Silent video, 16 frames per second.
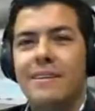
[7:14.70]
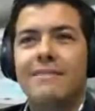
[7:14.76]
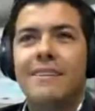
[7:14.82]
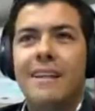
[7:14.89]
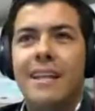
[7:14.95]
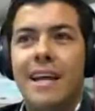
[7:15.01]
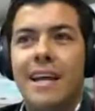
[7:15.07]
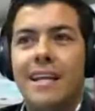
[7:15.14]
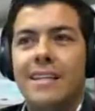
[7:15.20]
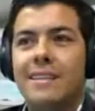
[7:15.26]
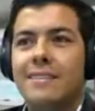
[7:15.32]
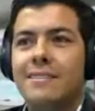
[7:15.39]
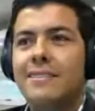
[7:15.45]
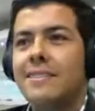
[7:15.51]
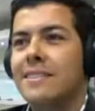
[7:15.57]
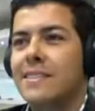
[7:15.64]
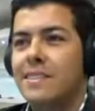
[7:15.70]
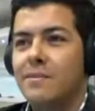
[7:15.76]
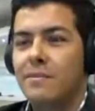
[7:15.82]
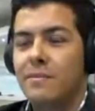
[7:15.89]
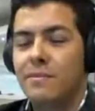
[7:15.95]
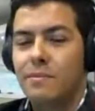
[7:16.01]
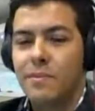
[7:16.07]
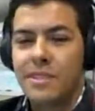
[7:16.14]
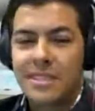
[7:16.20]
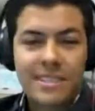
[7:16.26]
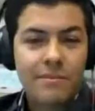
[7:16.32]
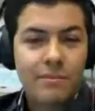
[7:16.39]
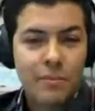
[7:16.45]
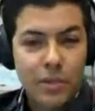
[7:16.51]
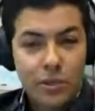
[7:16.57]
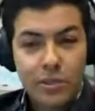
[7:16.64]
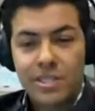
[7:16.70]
like view